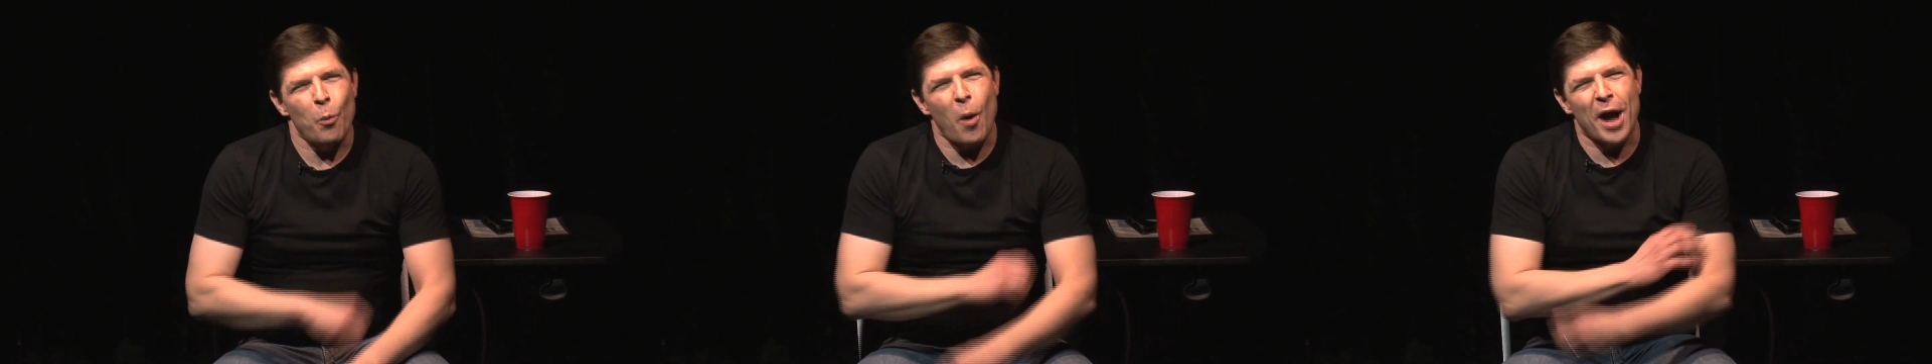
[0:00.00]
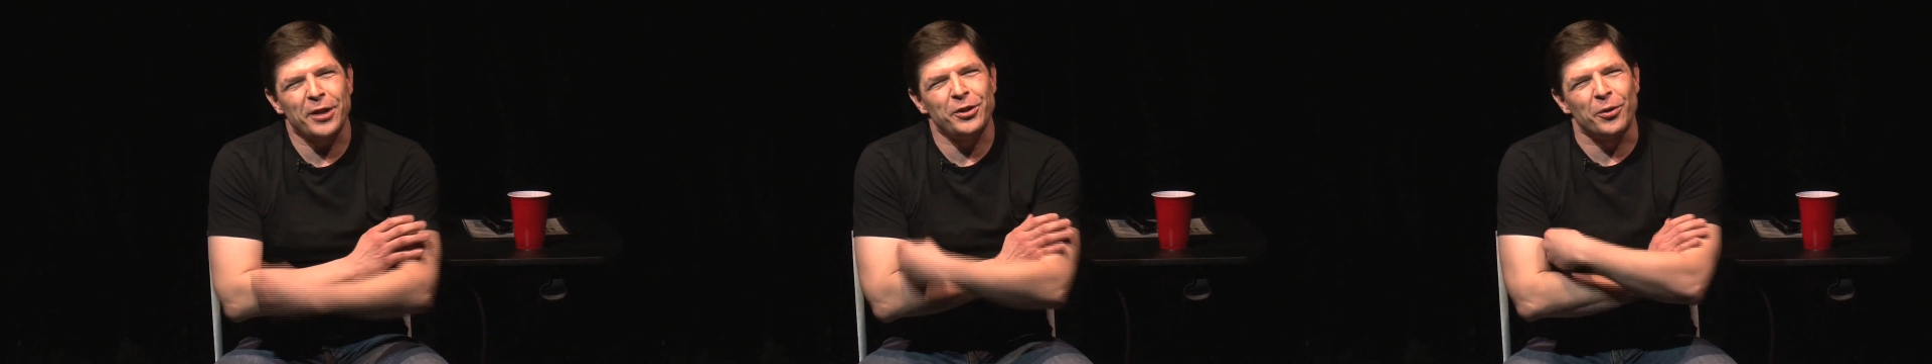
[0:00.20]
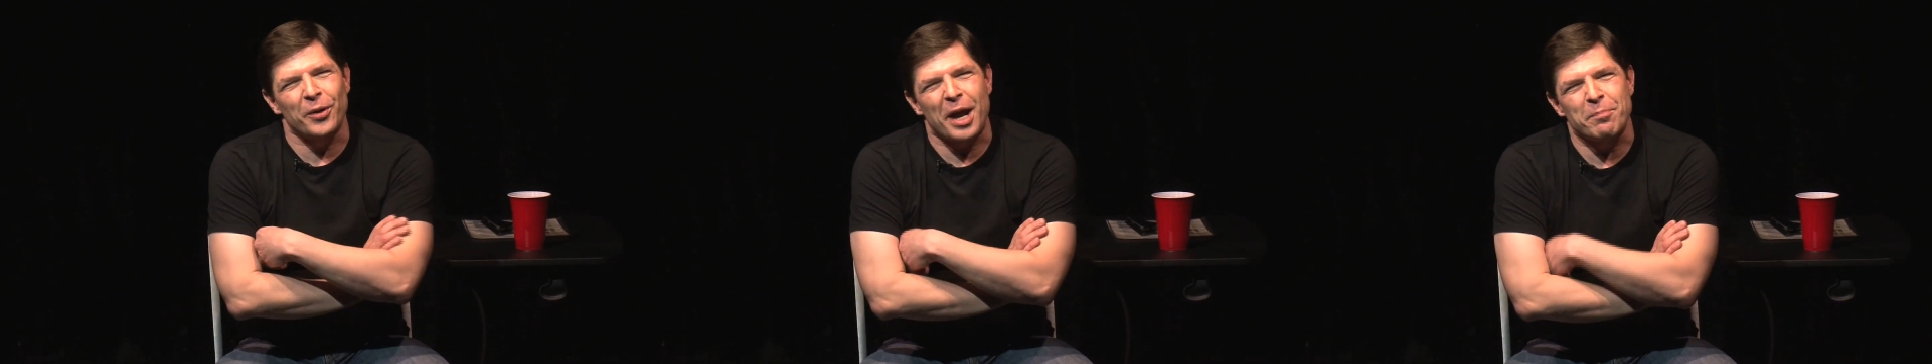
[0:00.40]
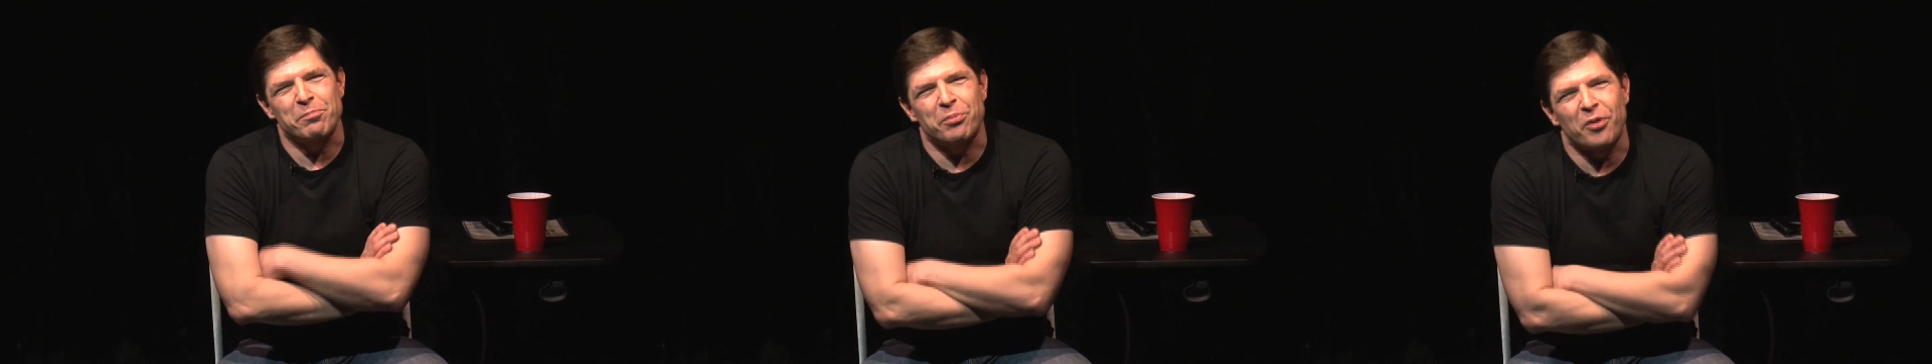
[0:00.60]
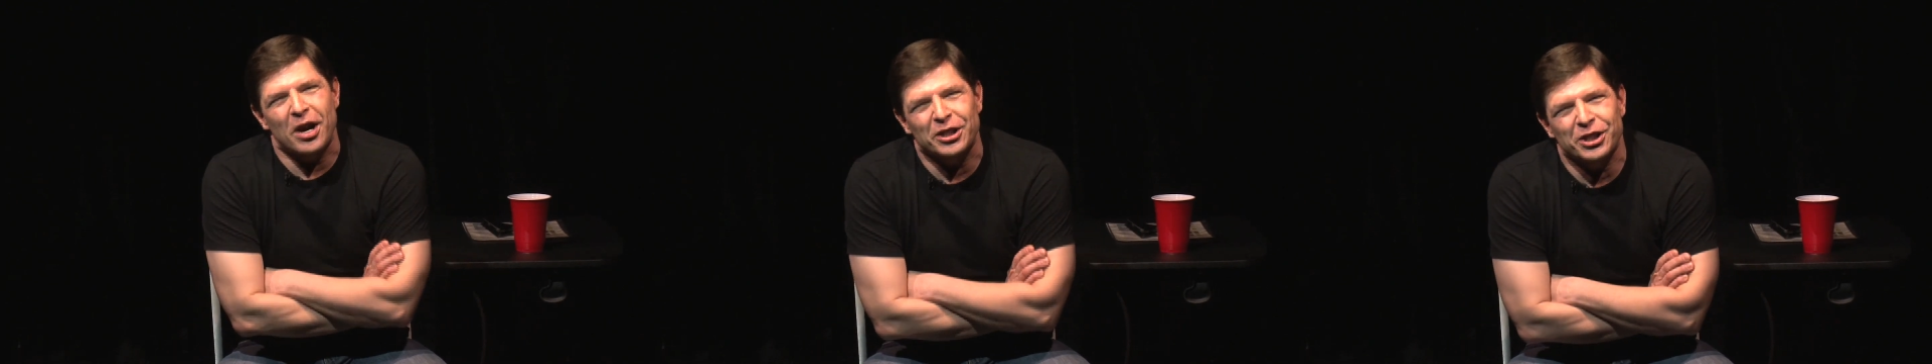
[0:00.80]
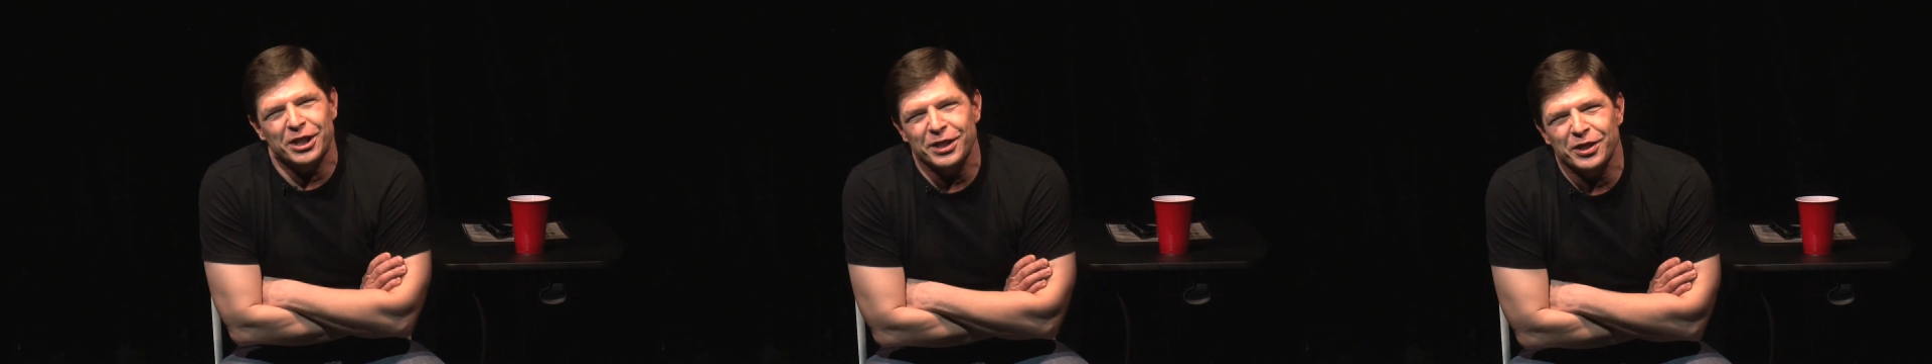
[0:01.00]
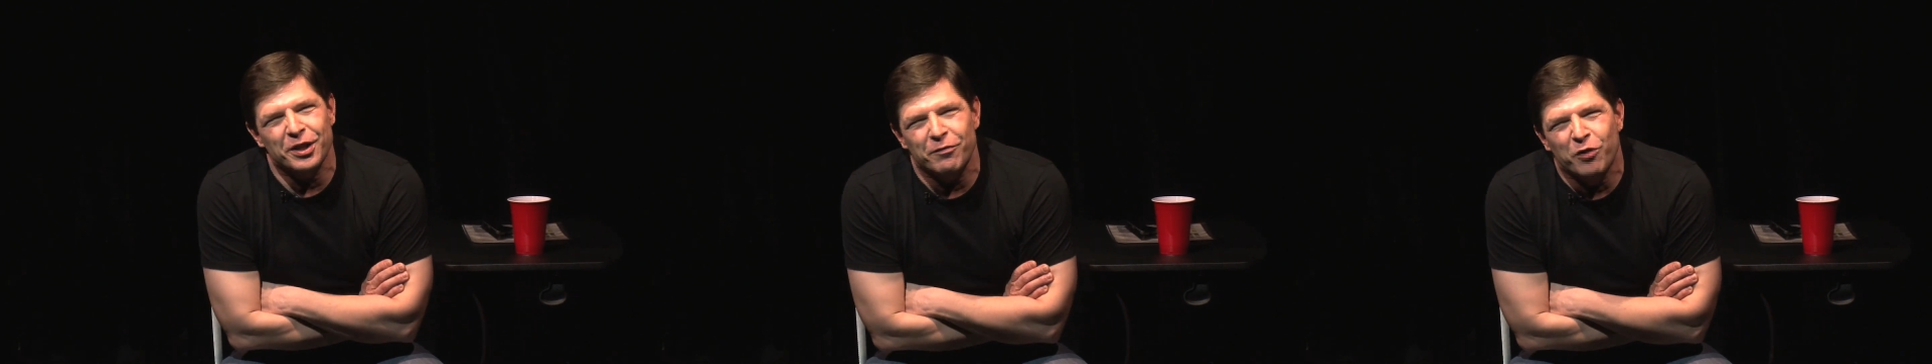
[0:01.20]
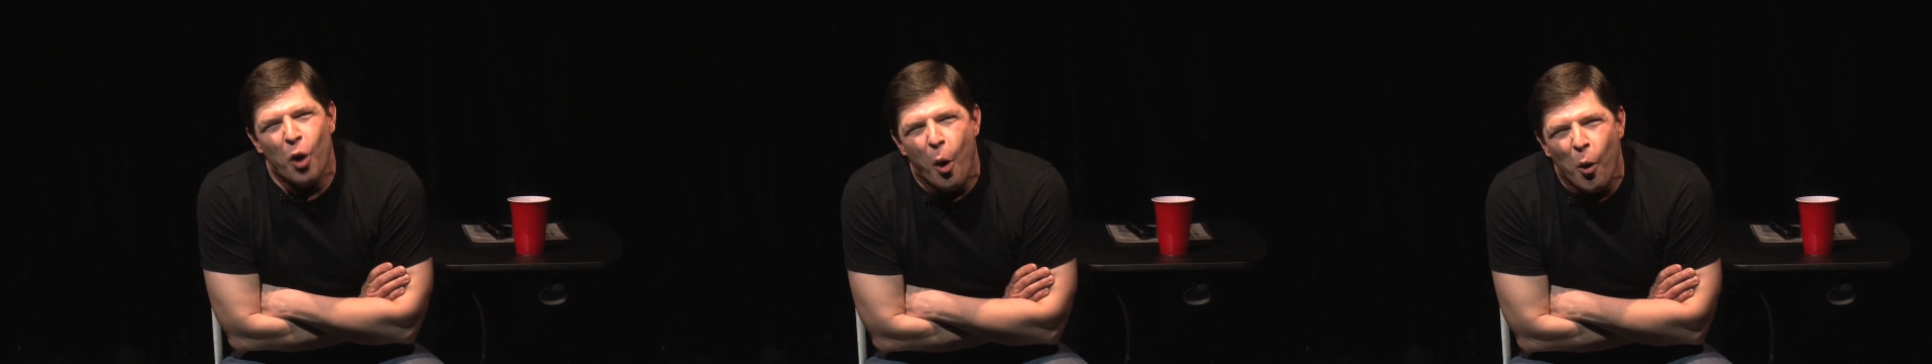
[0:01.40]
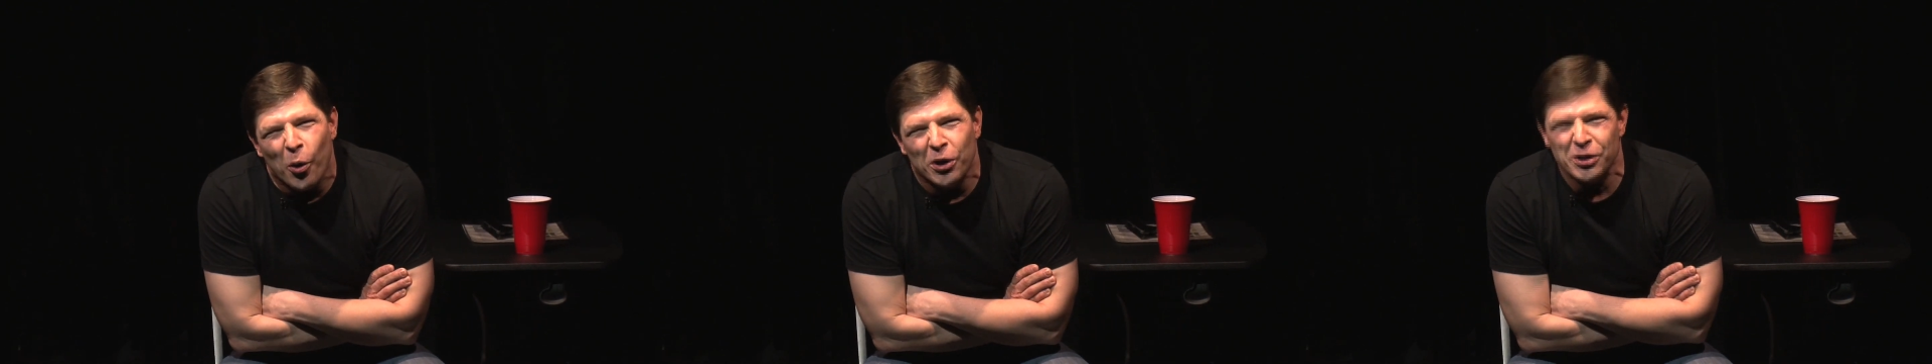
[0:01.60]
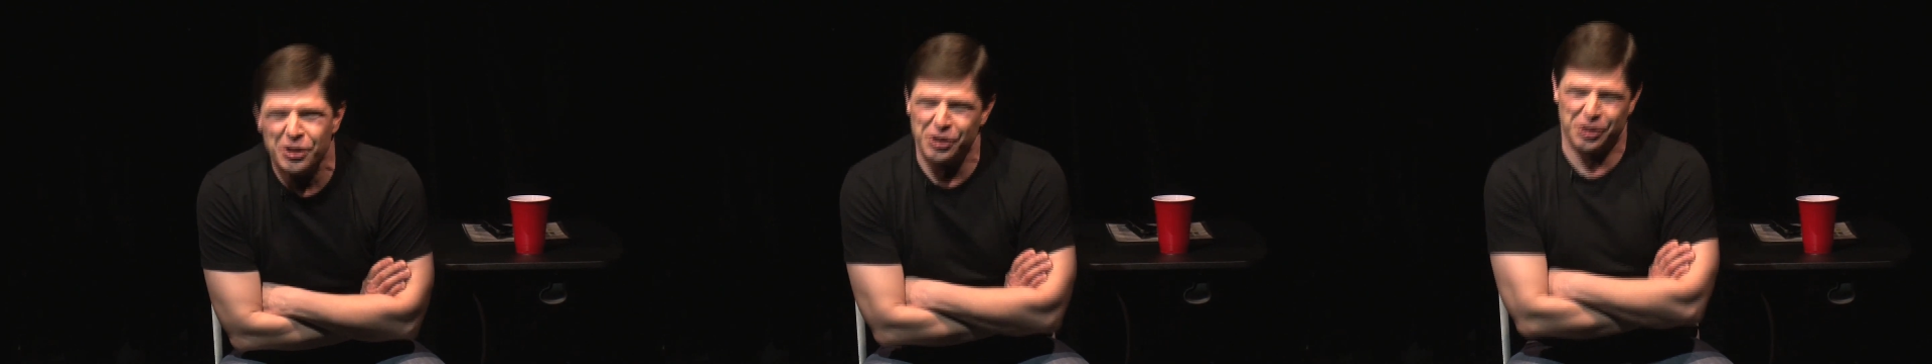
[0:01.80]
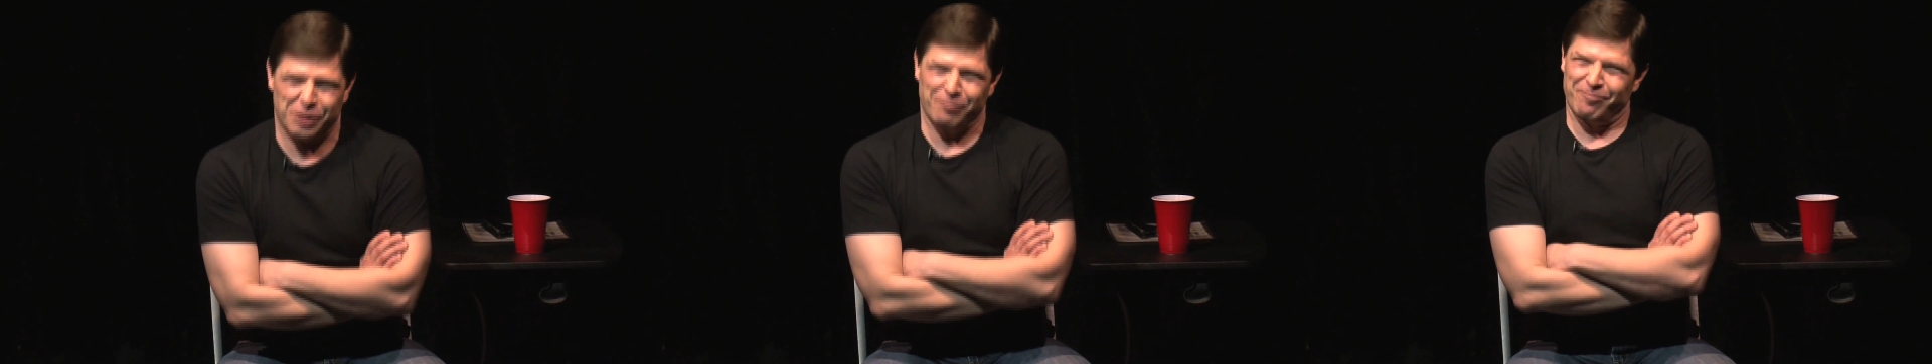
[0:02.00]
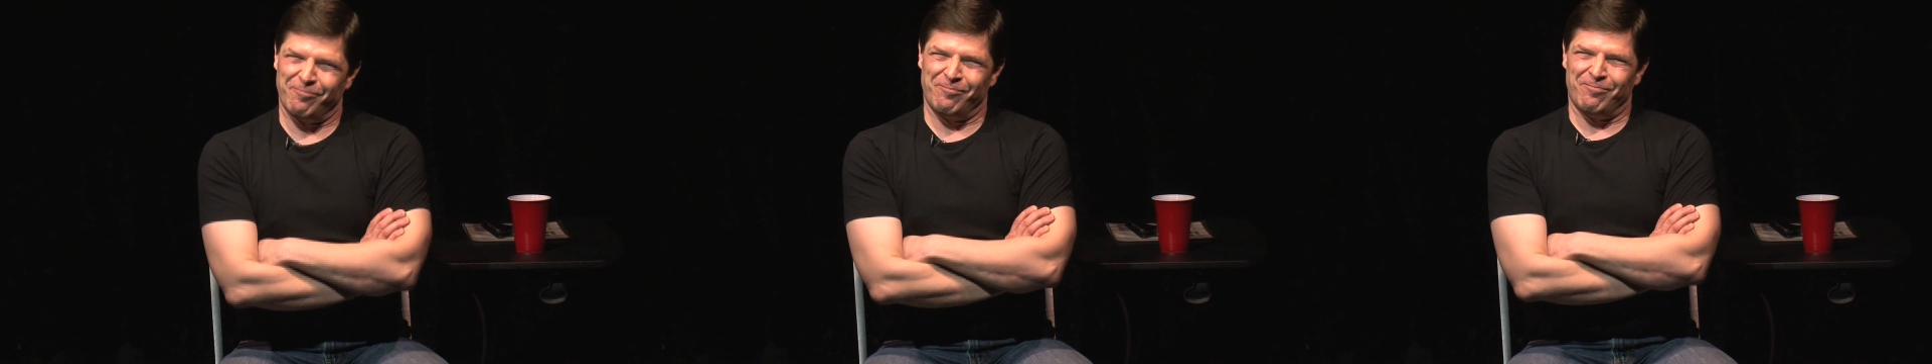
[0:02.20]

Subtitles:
Why, your impressions, of course.